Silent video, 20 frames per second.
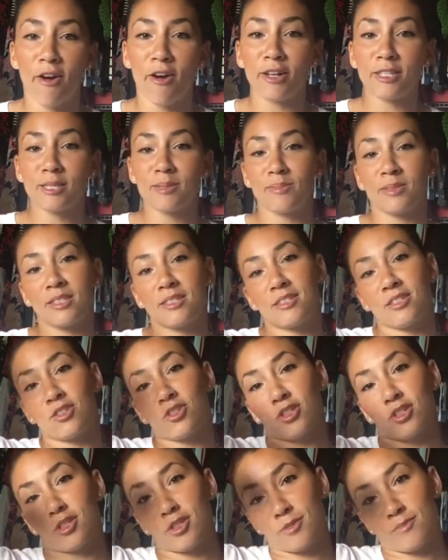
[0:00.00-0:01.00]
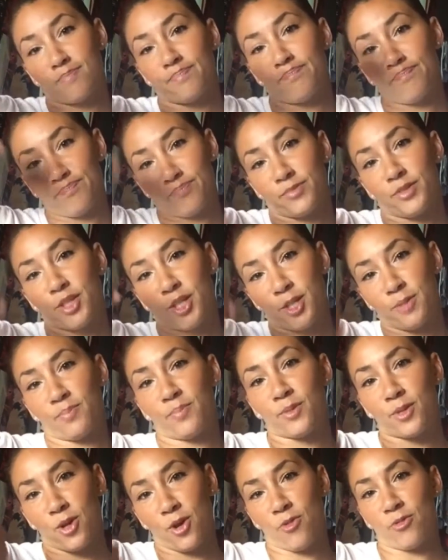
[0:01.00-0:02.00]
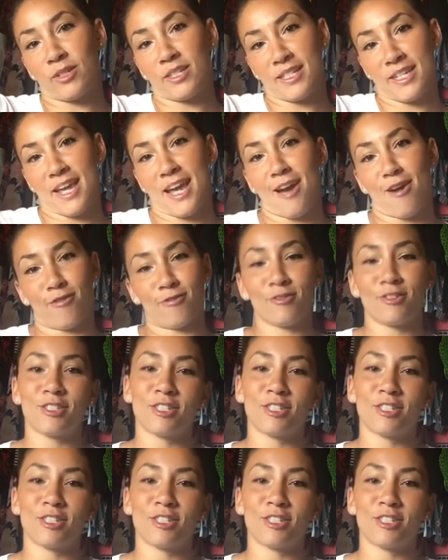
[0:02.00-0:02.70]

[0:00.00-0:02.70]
awesomeness to just keep going down.